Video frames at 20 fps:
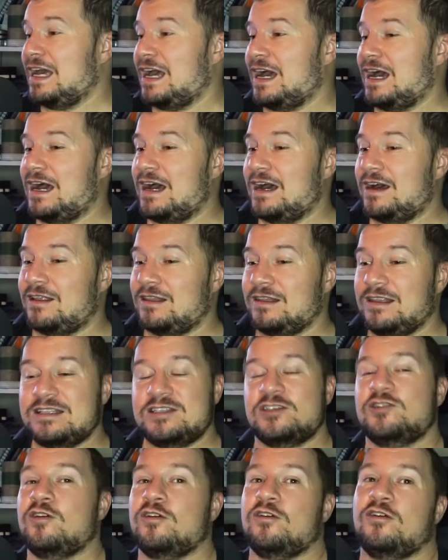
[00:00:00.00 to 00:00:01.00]
let's
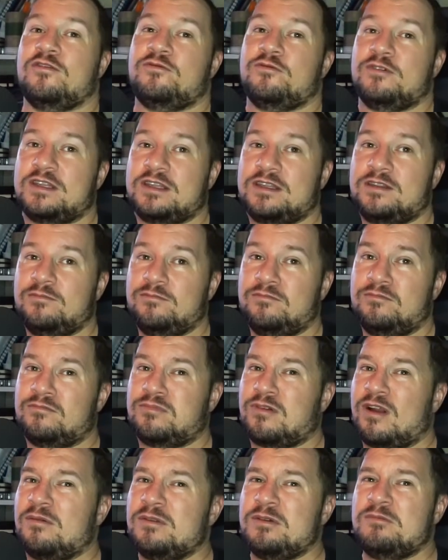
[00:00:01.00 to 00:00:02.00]
start off with
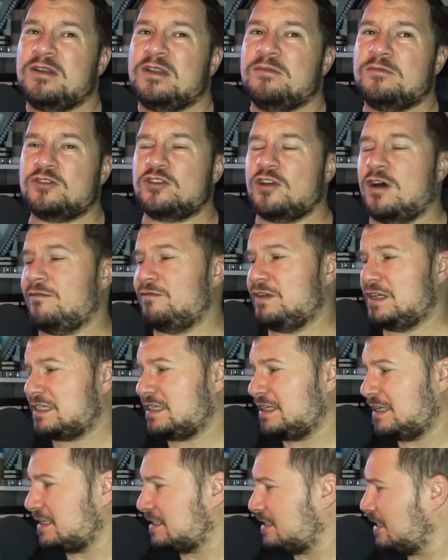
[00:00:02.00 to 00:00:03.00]
probably one of the most obvious
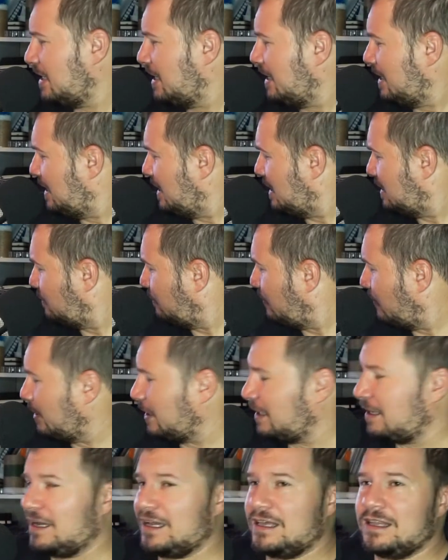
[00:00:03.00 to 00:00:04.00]
things. It's very
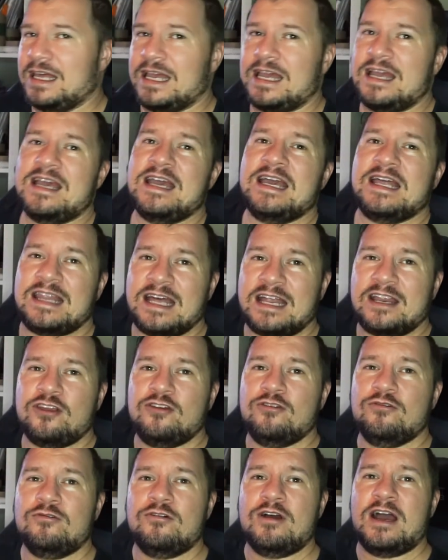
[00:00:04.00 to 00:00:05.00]
likely that
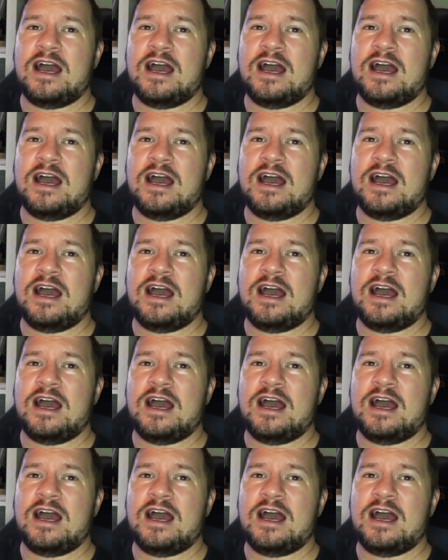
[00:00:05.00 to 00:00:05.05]
you